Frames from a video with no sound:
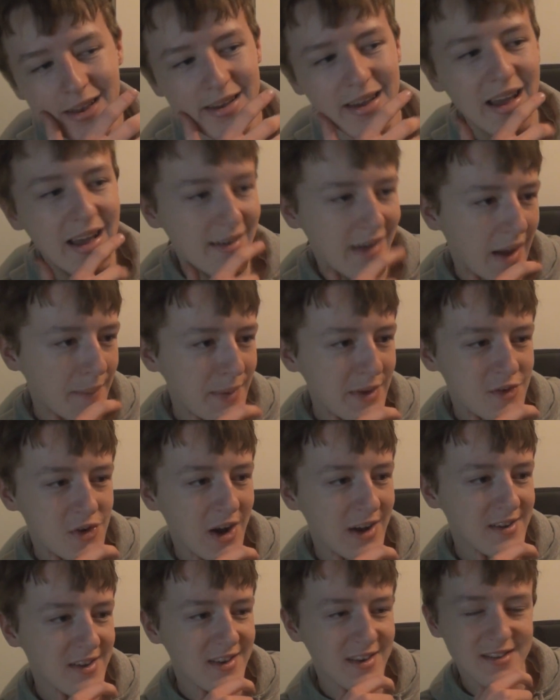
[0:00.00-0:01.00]
Like I'm
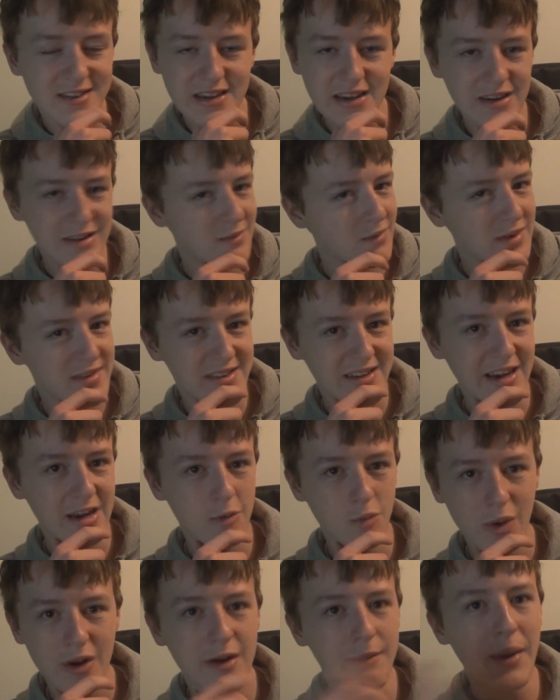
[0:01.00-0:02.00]
interested in
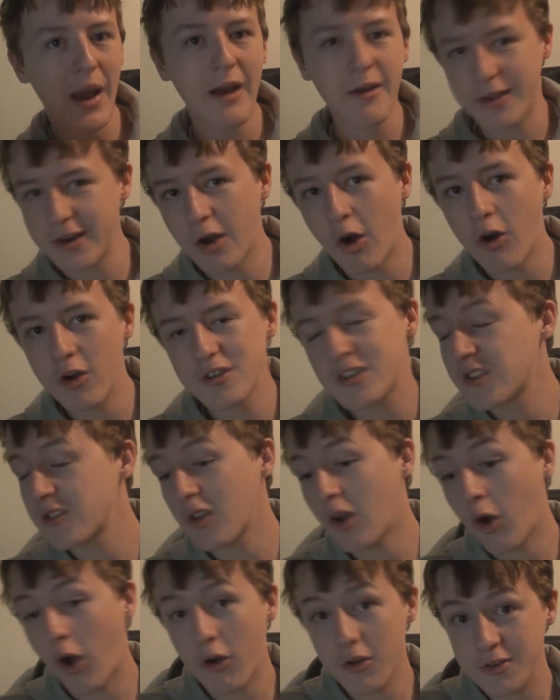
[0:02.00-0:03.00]
seeing where American
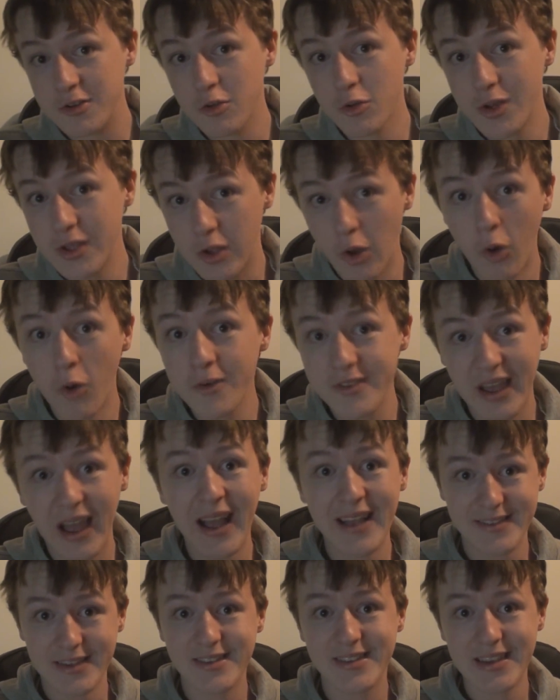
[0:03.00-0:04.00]
Horror Story goes
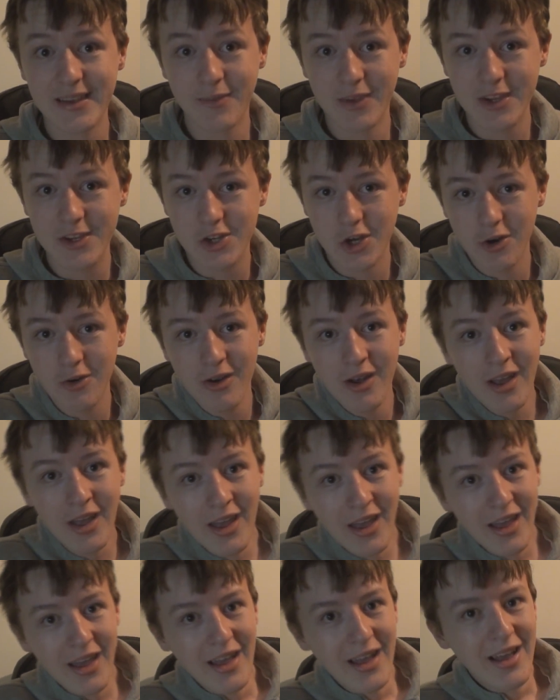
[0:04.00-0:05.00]
as a TV show.
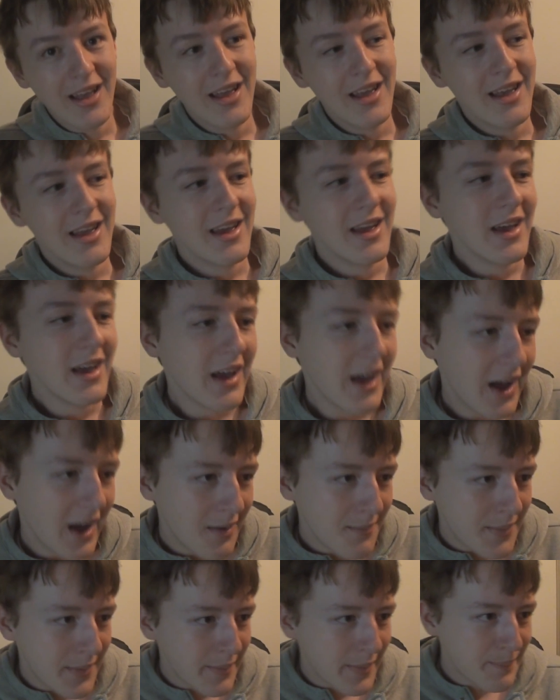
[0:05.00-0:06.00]

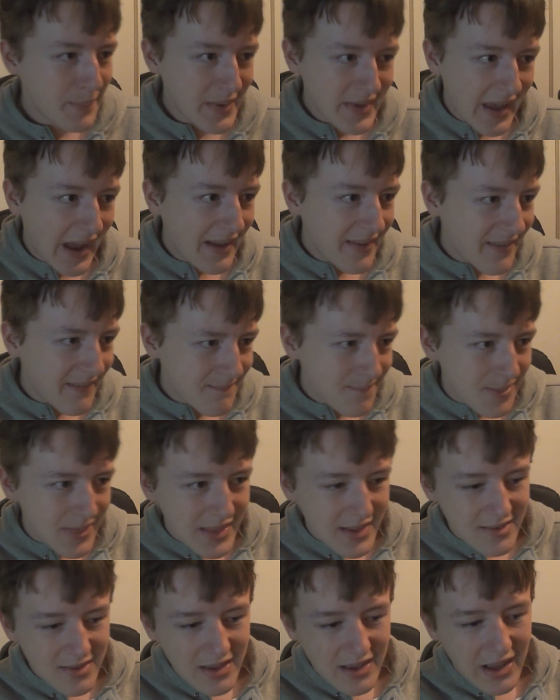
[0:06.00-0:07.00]
But yeah,
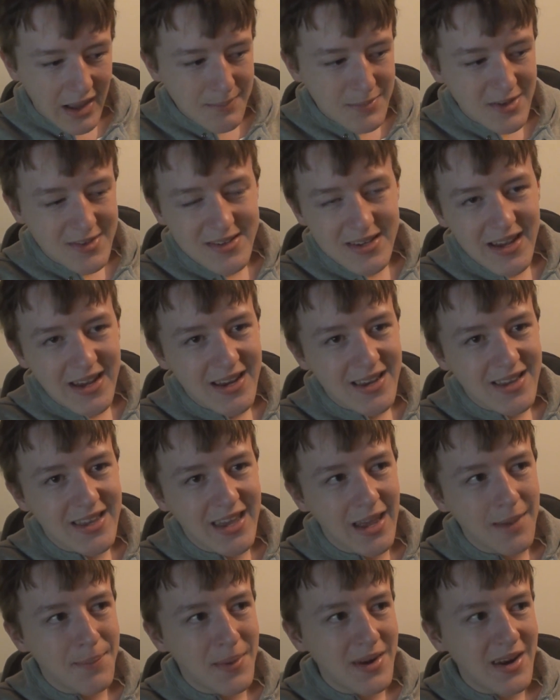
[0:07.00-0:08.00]
I'm just saying,
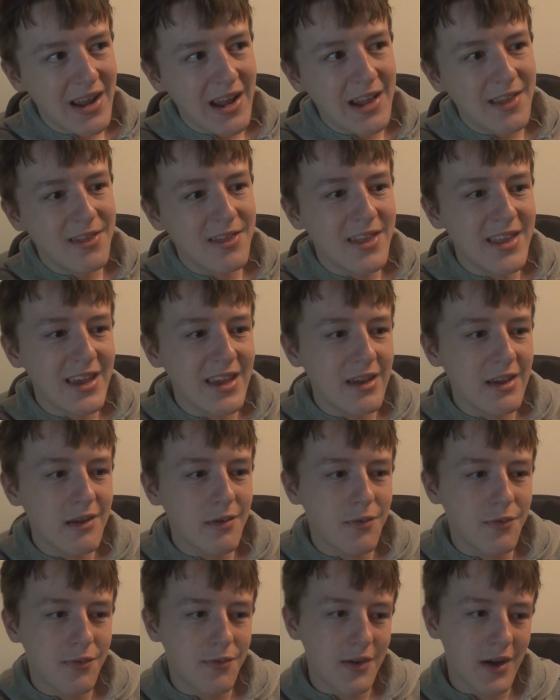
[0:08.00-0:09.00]
keeping in the